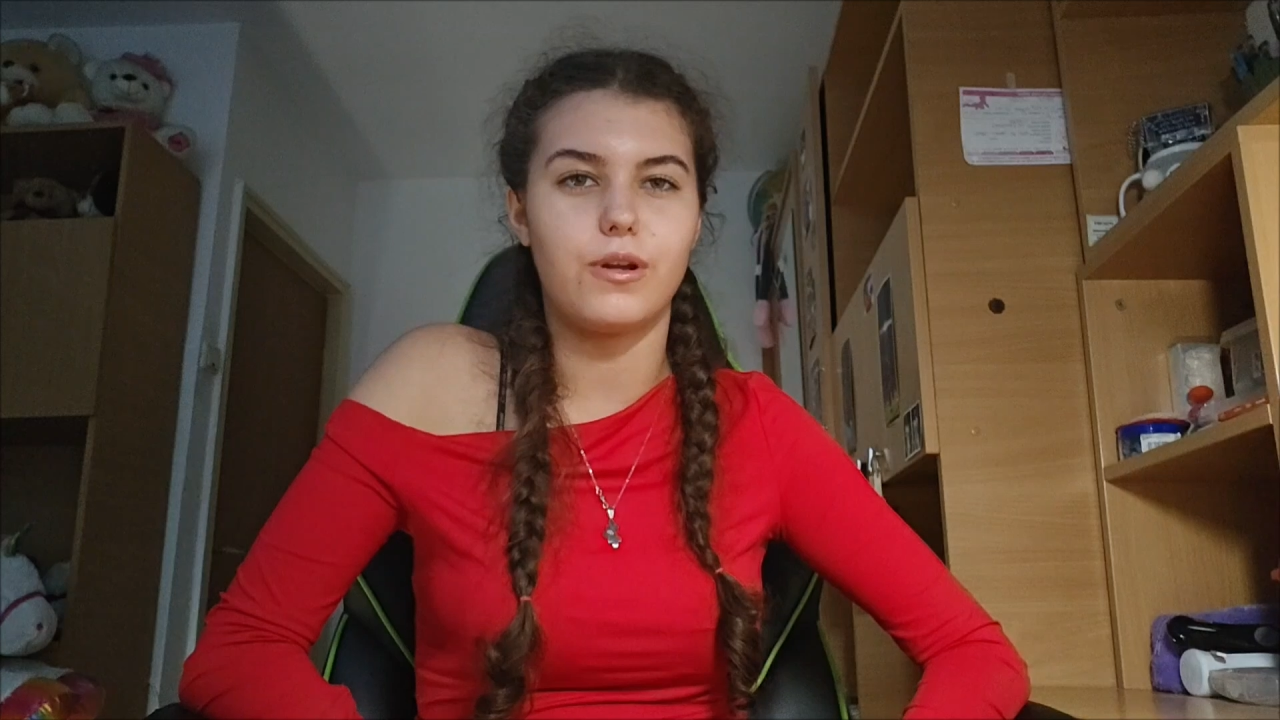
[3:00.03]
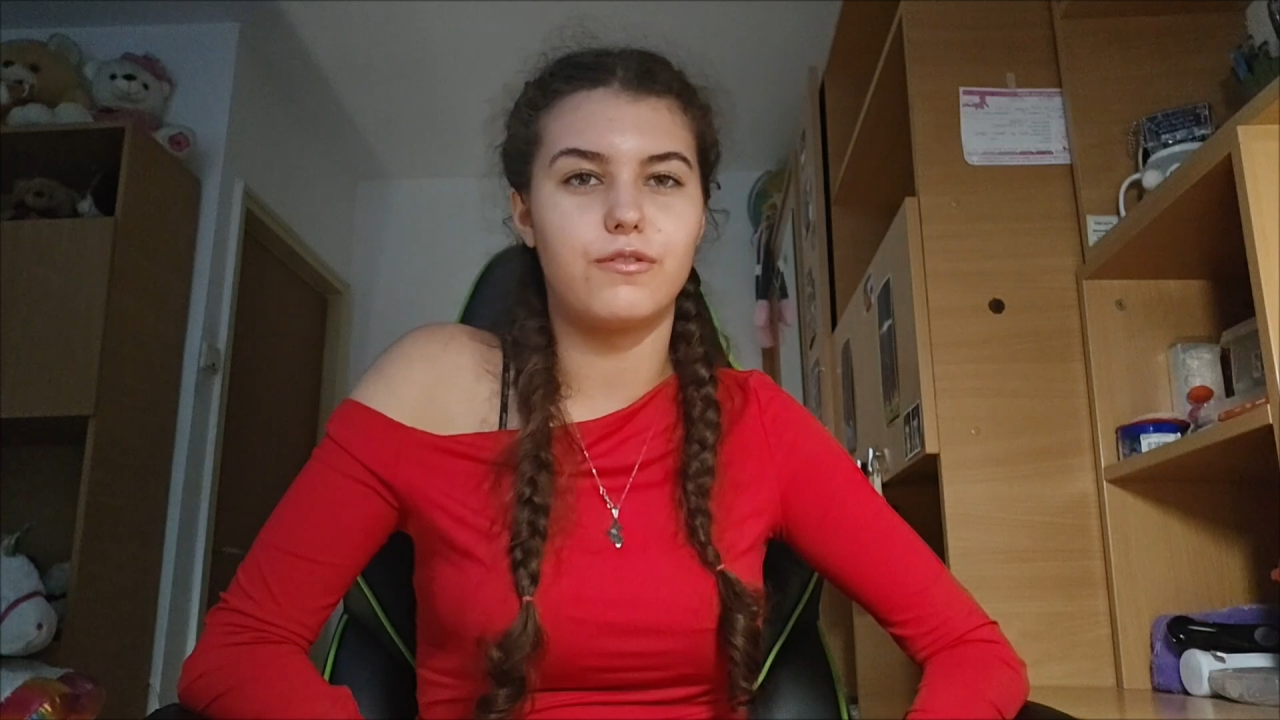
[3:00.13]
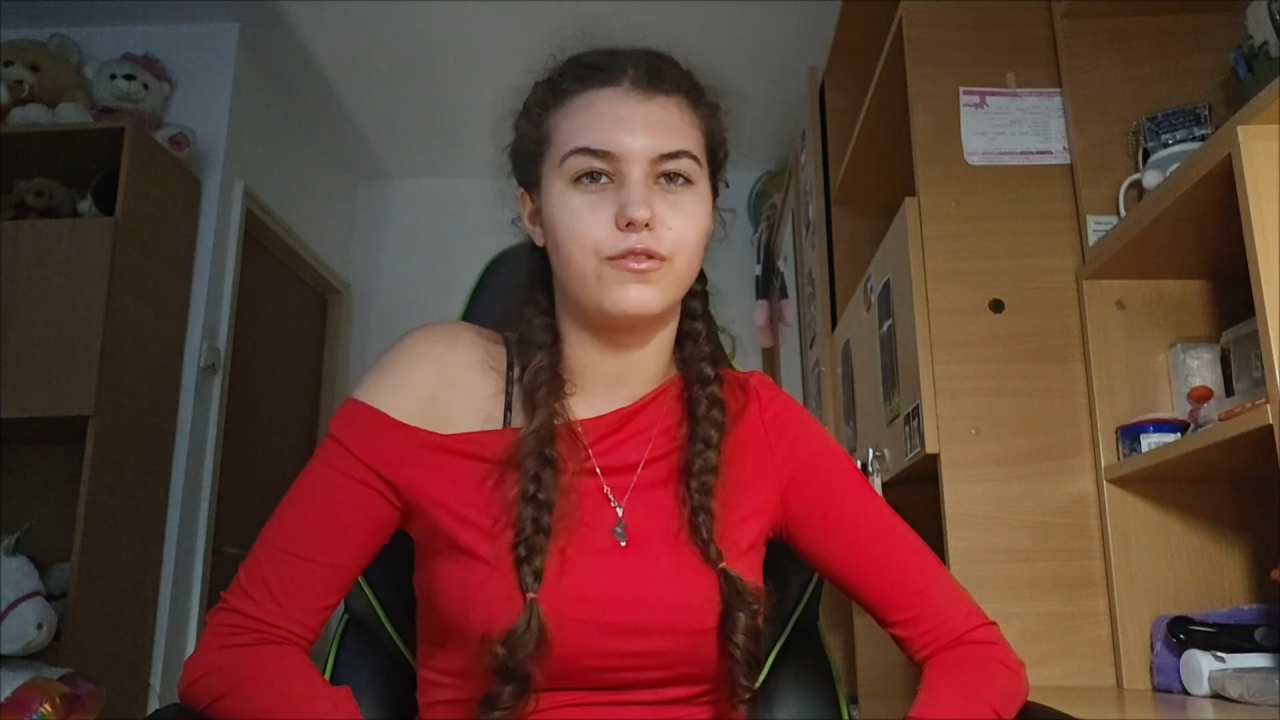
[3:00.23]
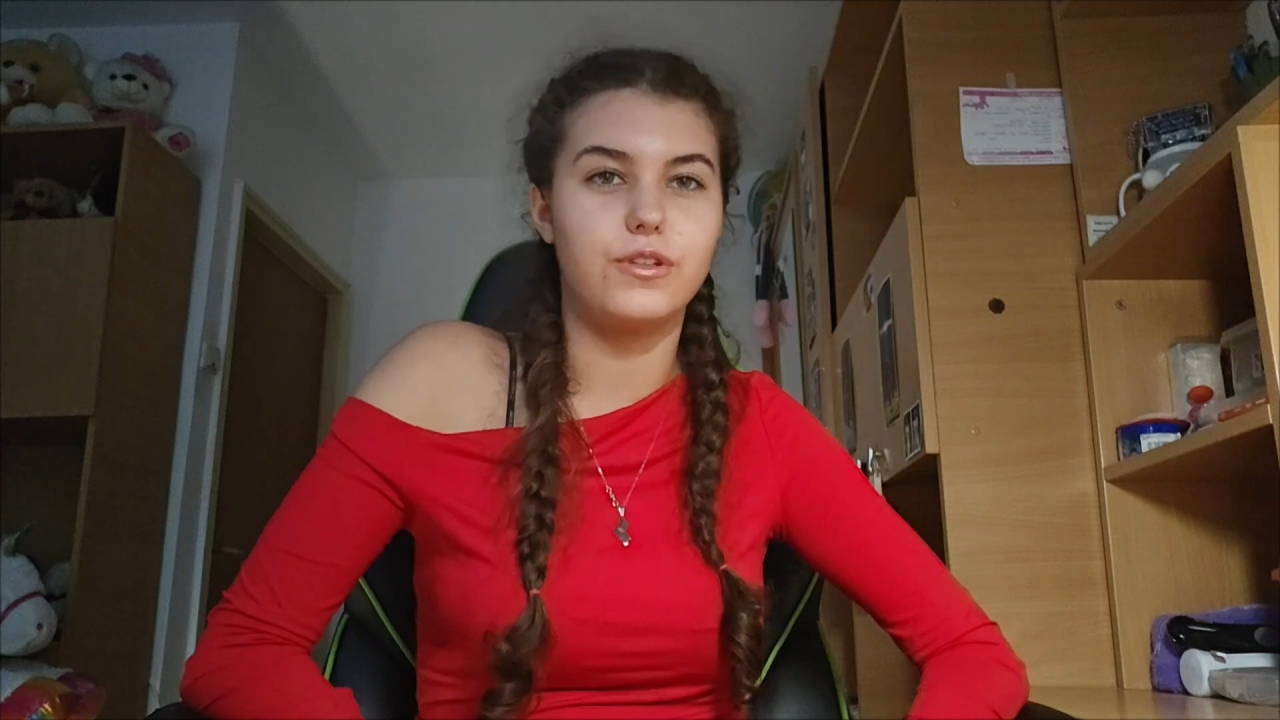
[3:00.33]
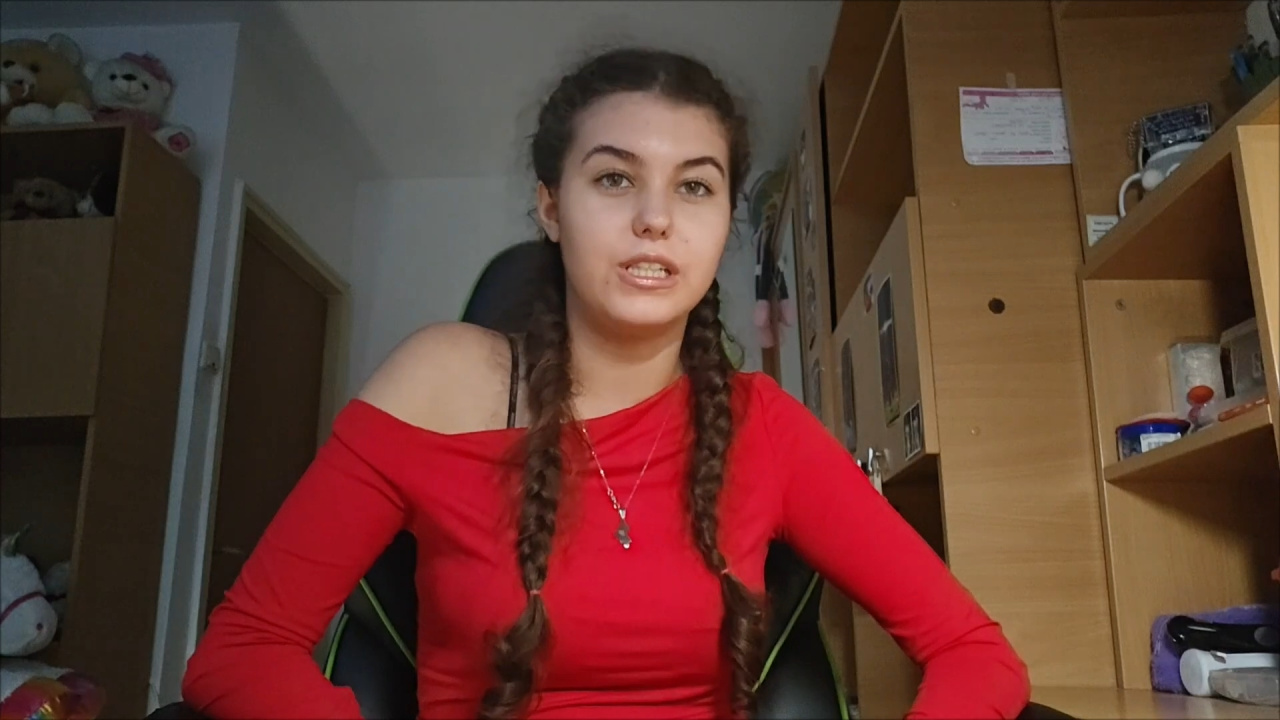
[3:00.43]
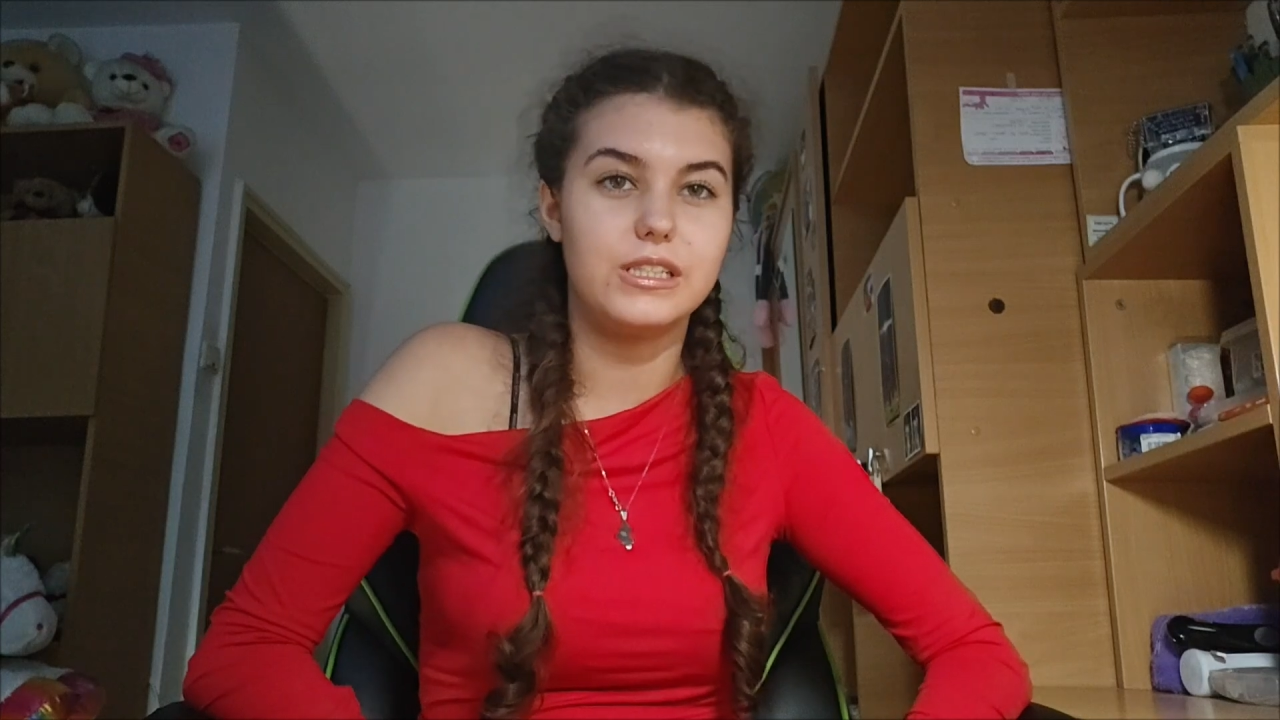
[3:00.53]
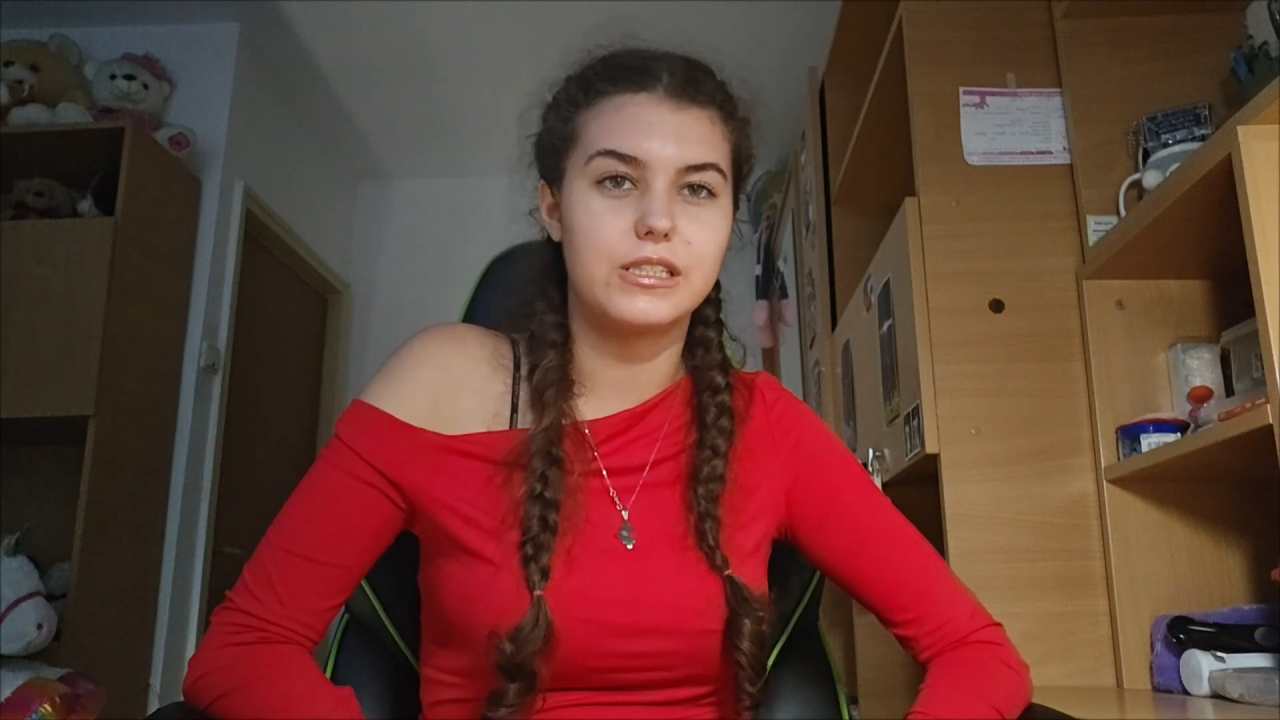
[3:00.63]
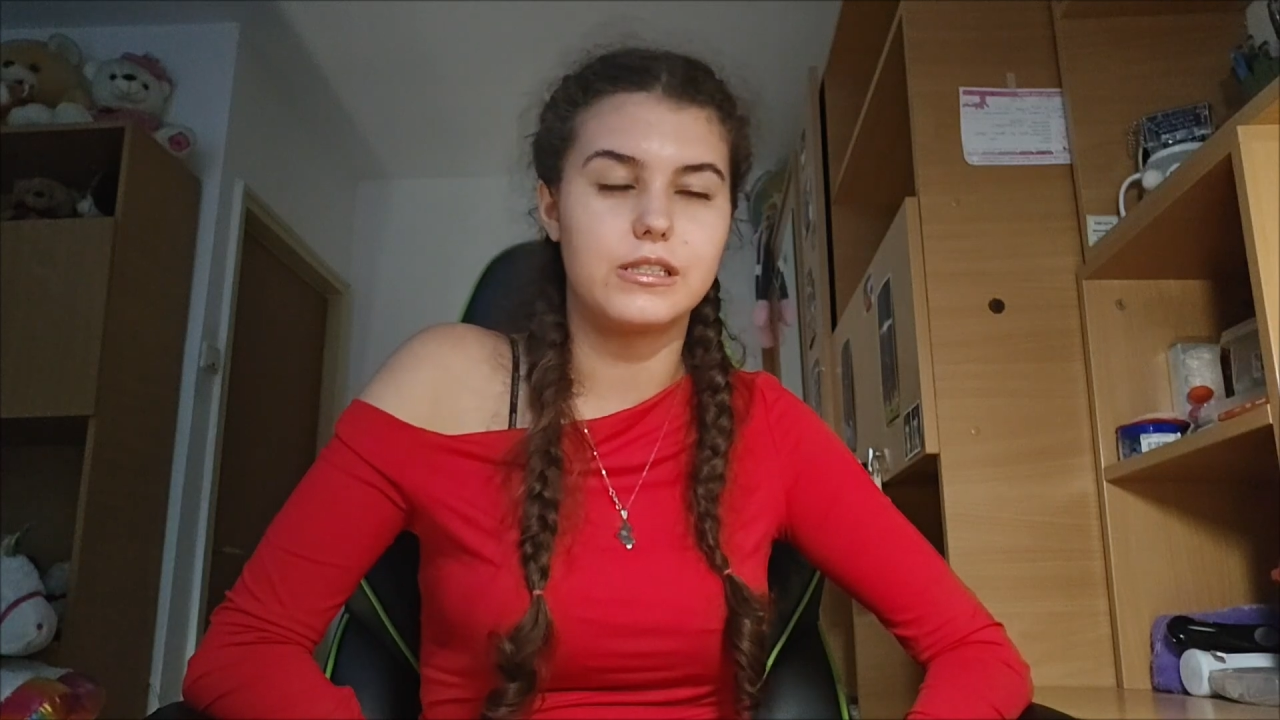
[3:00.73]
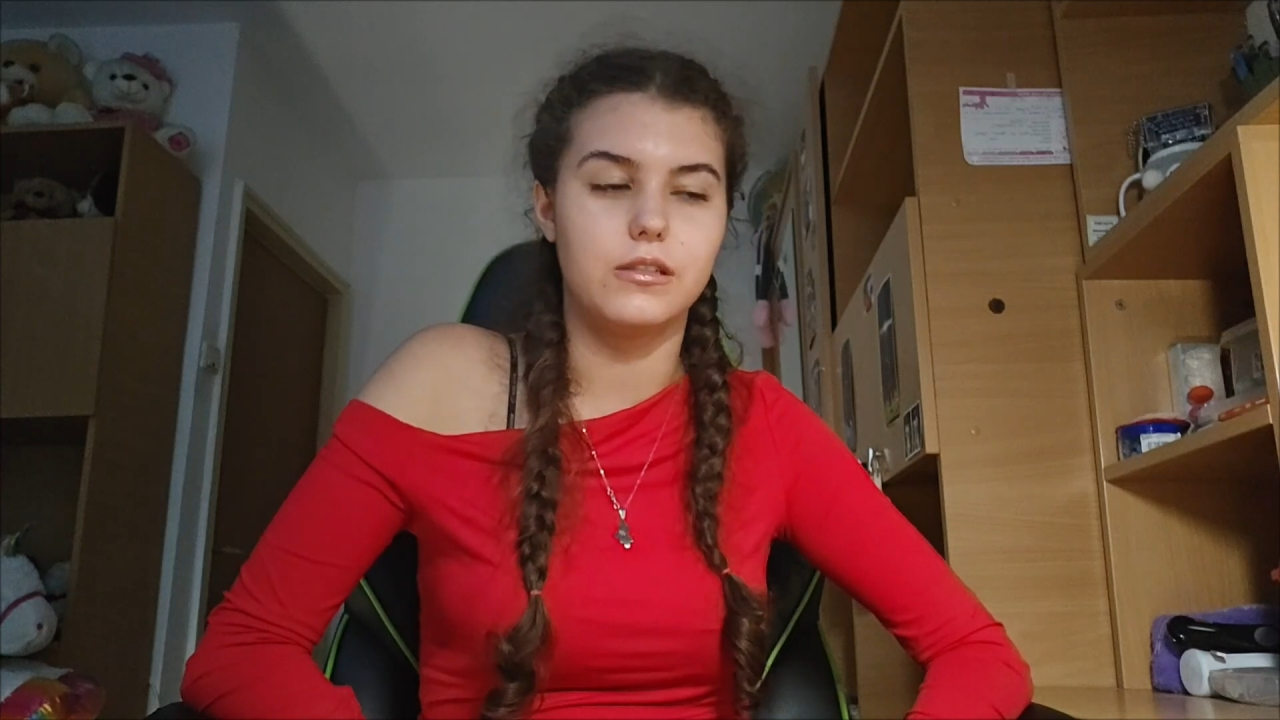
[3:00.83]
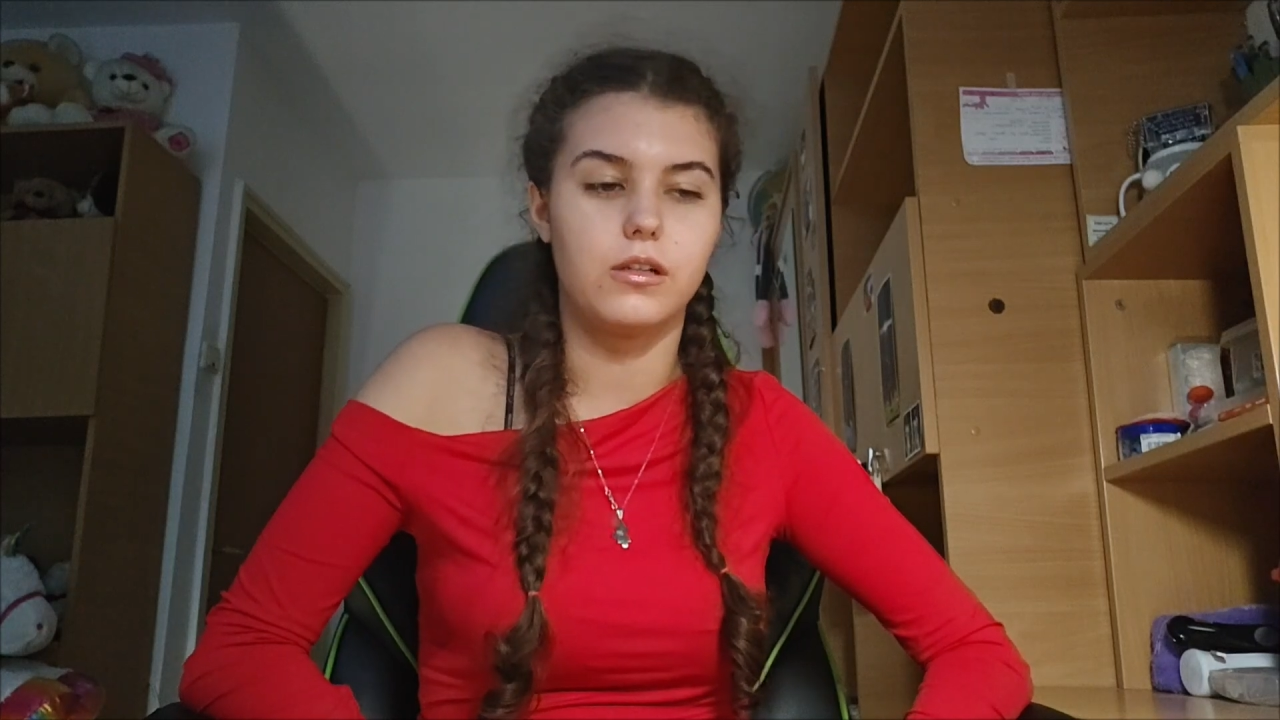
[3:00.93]

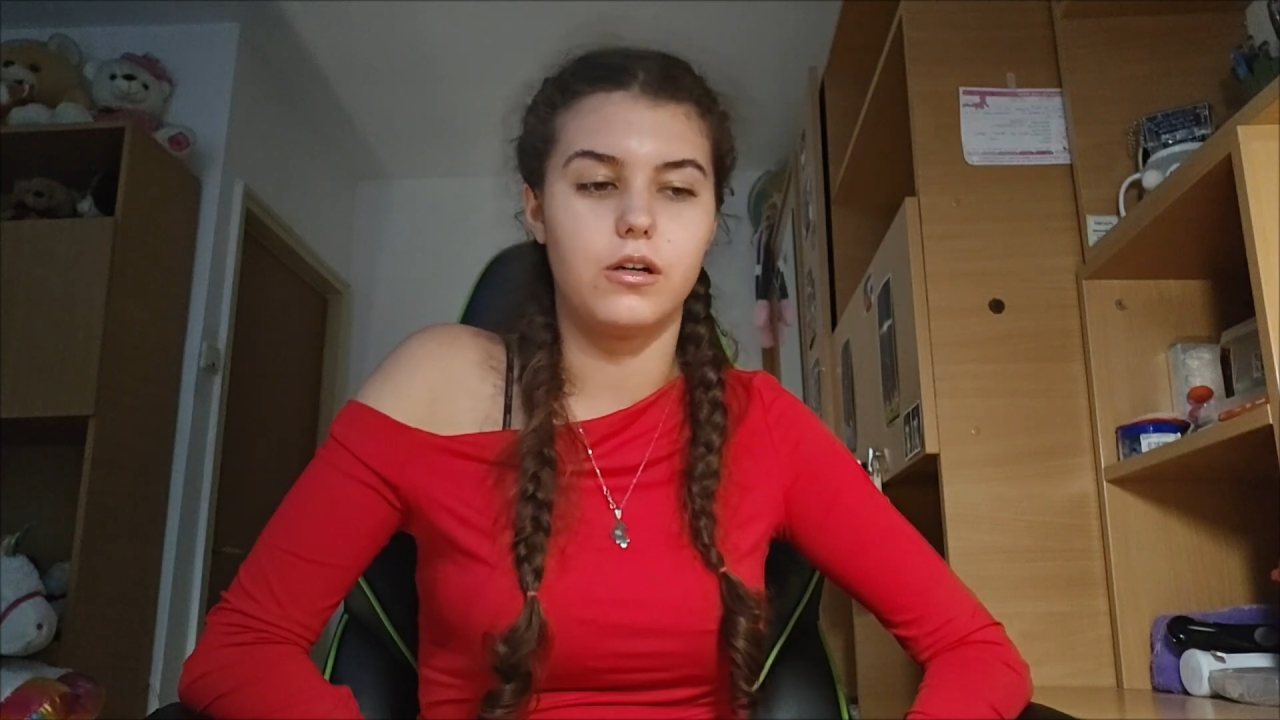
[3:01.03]
referee's